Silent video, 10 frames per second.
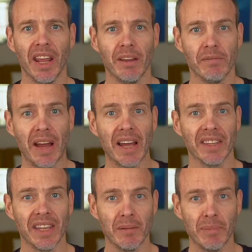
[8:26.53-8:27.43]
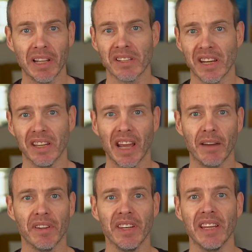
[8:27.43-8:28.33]
In fact, the inability to
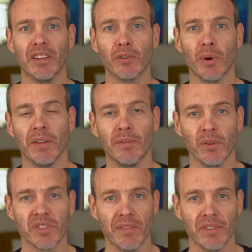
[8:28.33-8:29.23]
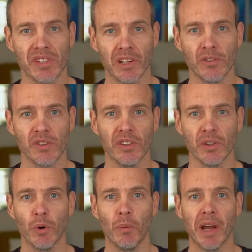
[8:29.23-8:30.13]
have a neat 24/7 solution
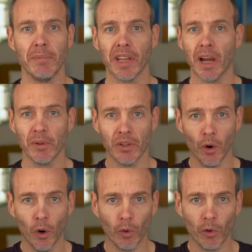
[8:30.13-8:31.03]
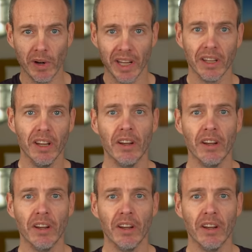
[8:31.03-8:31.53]
is what made me go with an Aura Ring